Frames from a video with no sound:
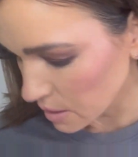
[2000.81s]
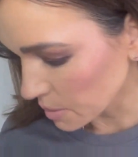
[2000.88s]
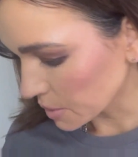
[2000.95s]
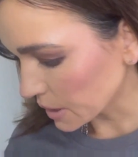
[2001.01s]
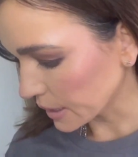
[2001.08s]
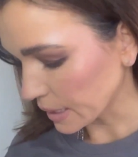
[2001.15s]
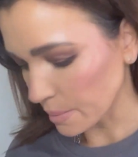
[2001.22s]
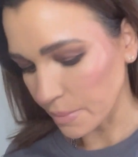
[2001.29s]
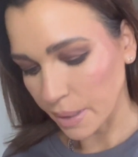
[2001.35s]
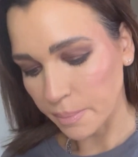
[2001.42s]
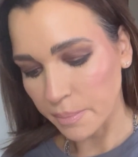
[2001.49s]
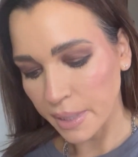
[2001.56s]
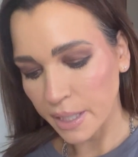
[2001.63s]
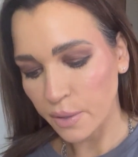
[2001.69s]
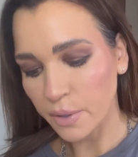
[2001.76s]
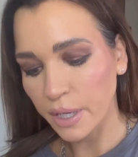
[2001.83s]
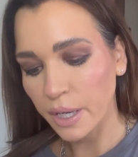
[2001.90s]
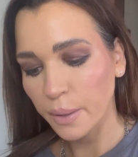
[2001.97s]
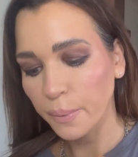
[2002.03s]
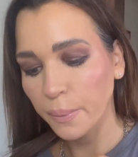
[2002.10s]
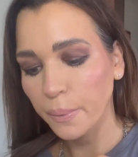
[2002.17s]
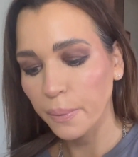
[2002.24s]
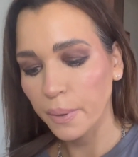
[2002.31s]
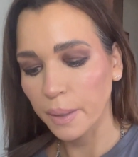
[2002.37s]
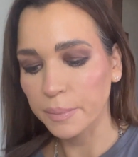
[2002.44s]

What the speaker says: I'm gonna get my mirror, I'm